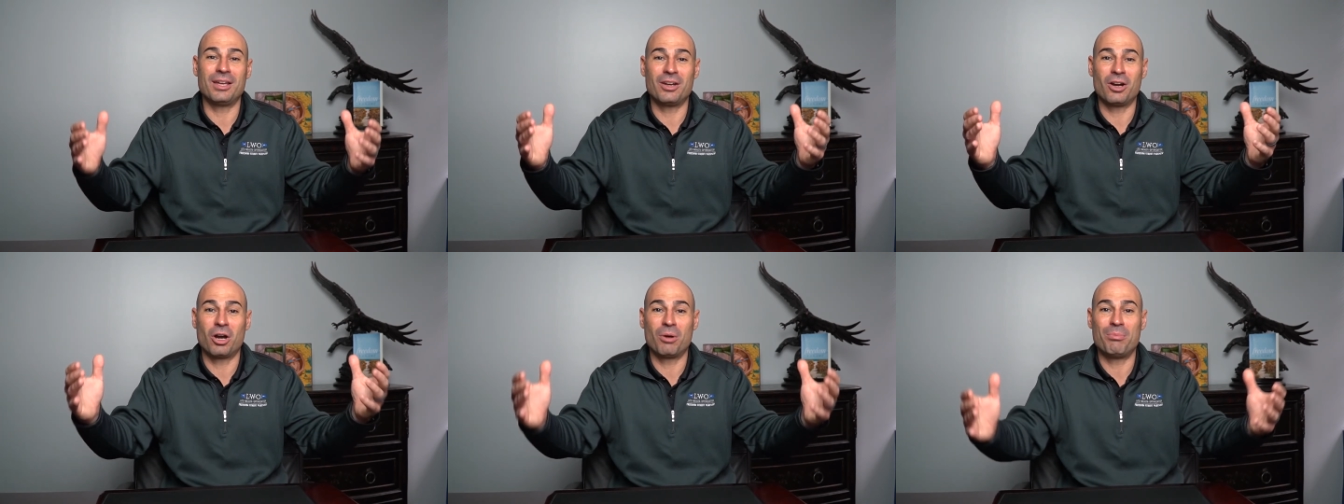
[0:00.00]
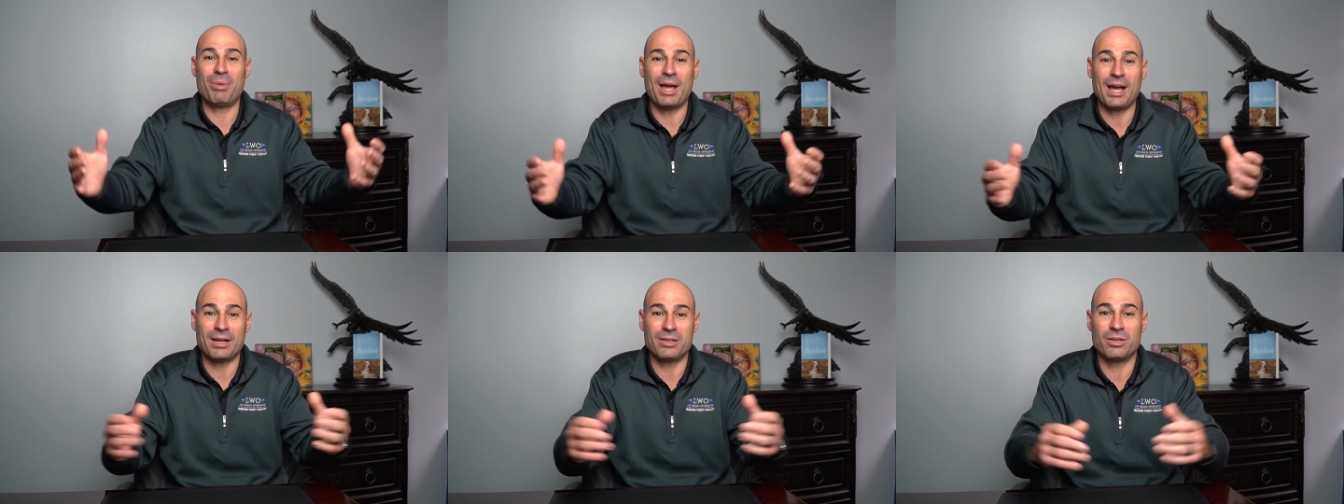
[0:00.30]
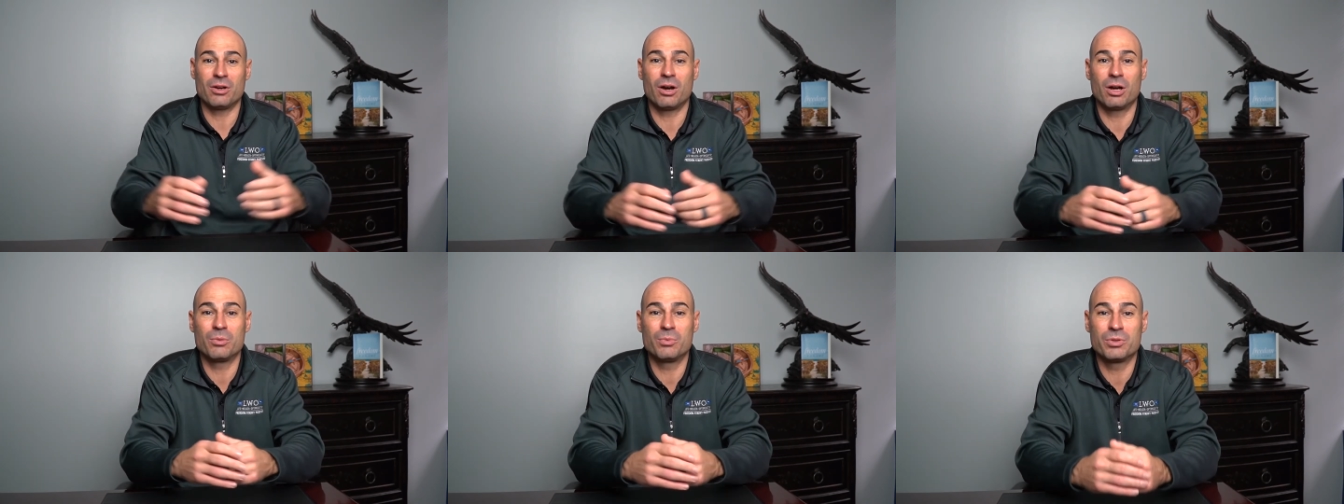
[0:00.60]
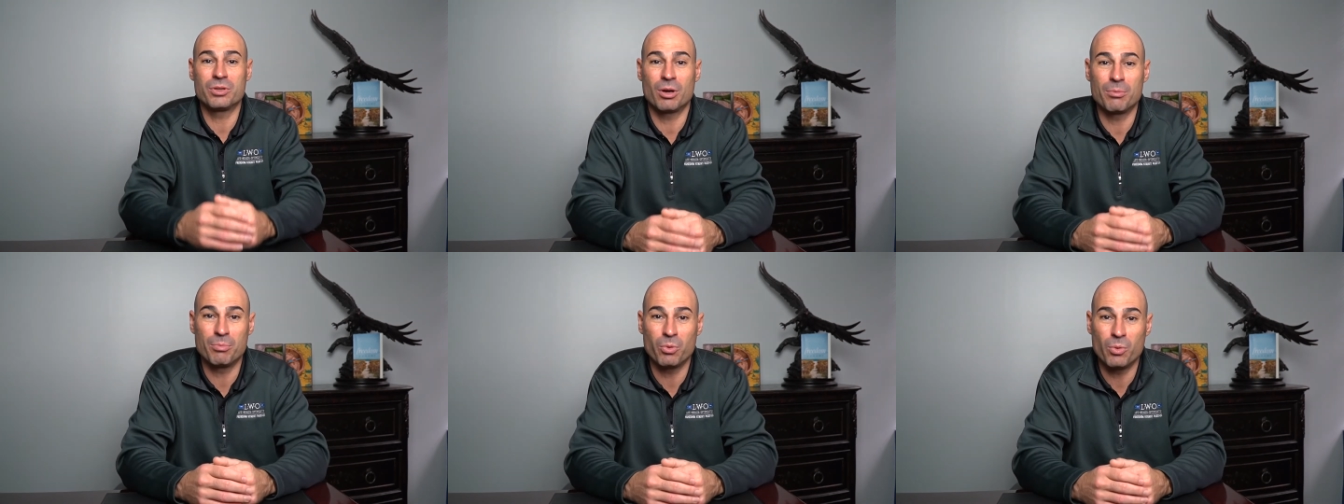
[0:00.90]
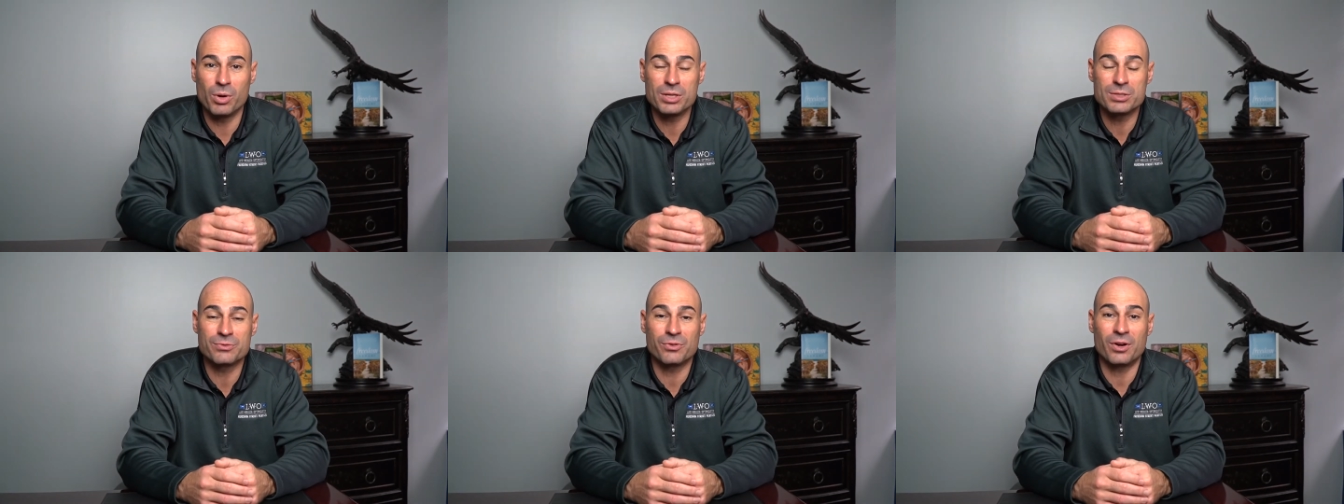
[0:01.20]
in our backyard with our
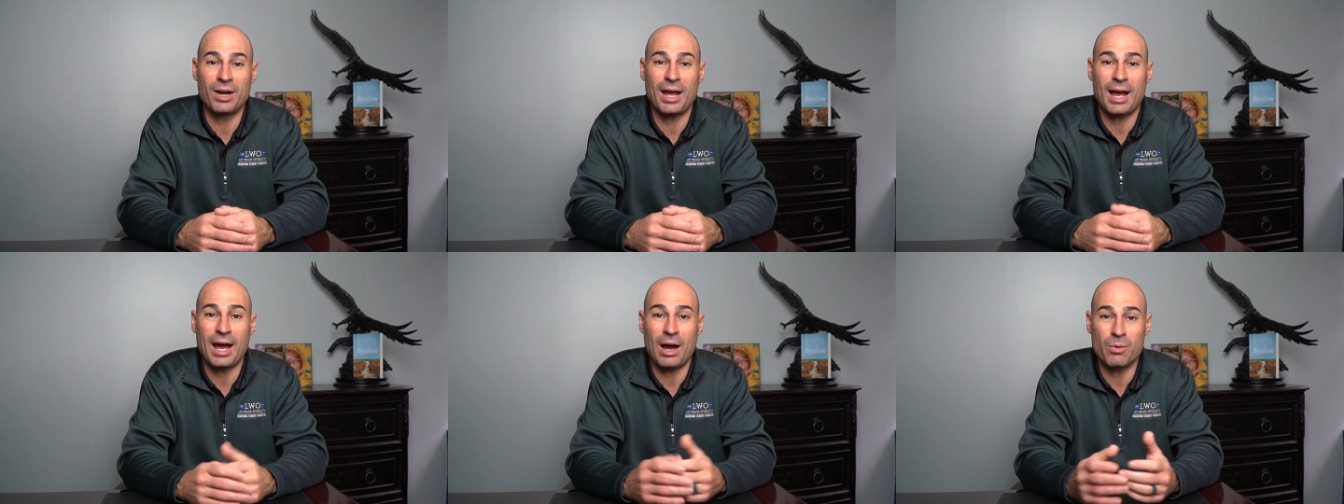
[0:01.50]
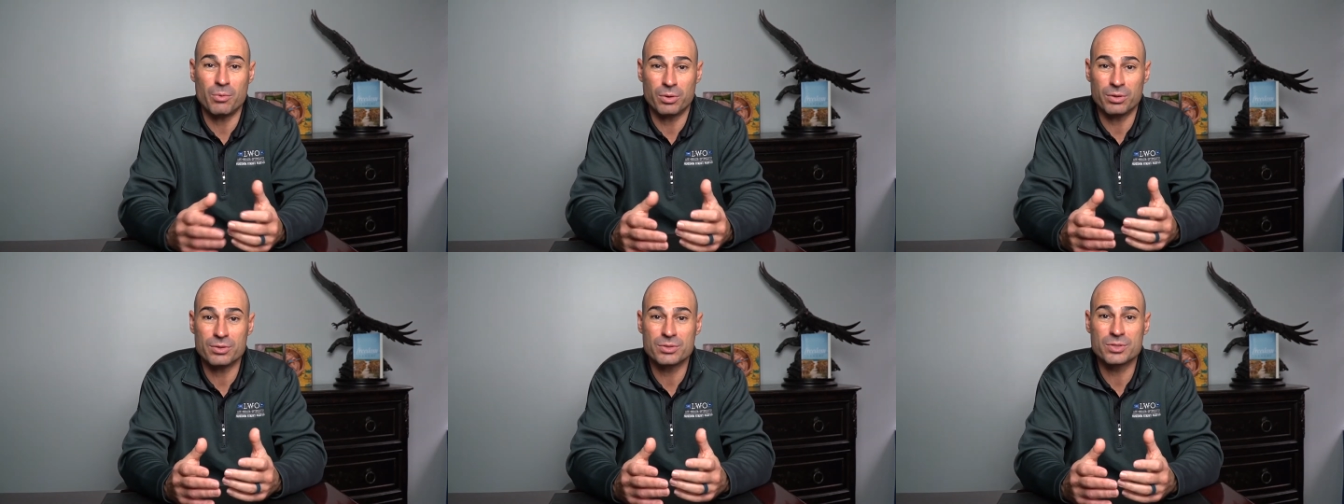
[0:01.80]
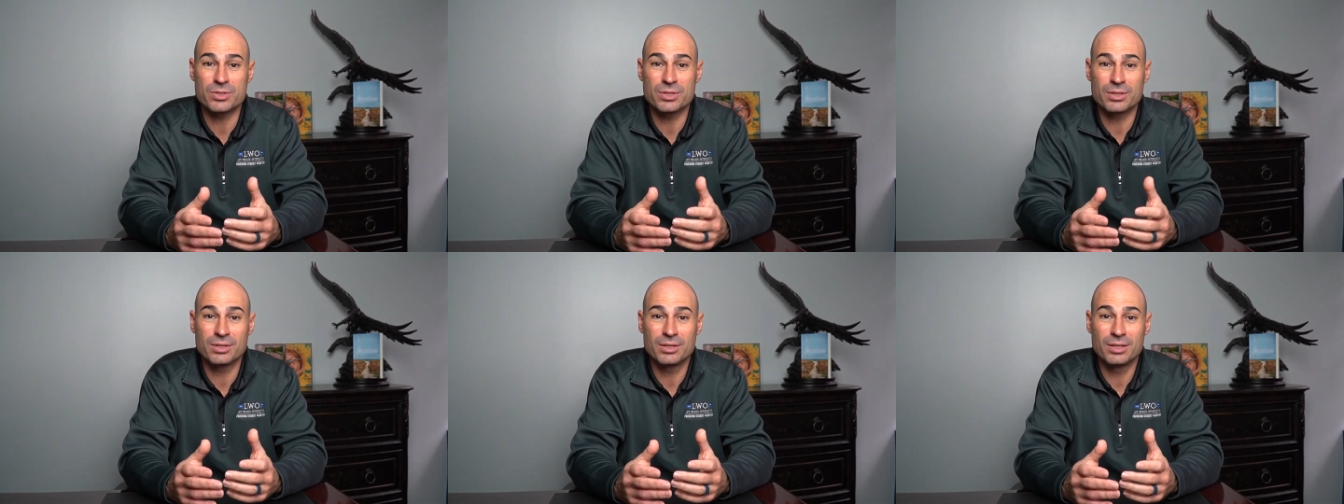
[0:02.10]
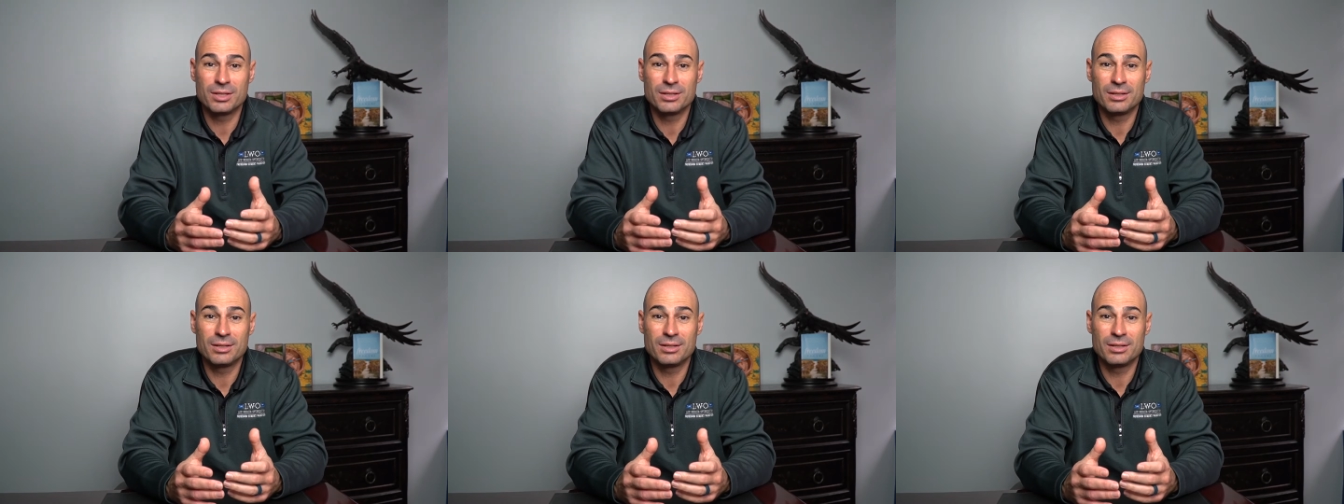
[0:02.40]
boys for hours.